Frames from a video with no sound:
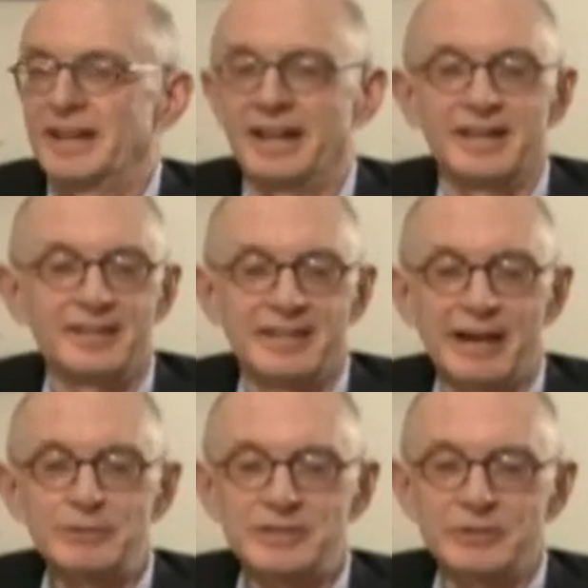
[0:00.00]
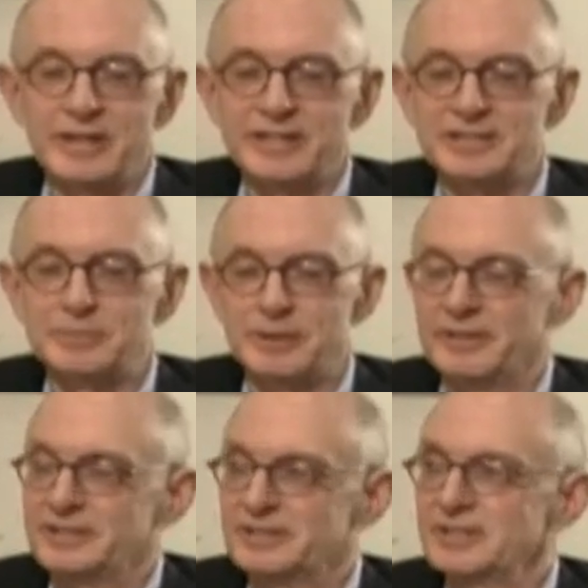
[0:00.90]
and that was a great
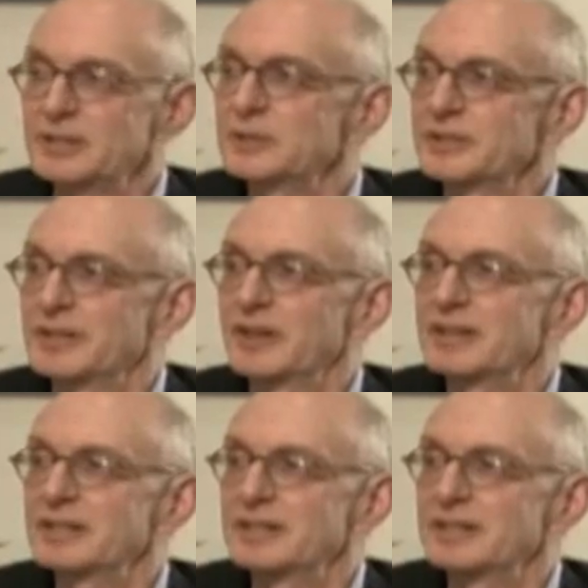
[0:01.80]
experience too, you know. I,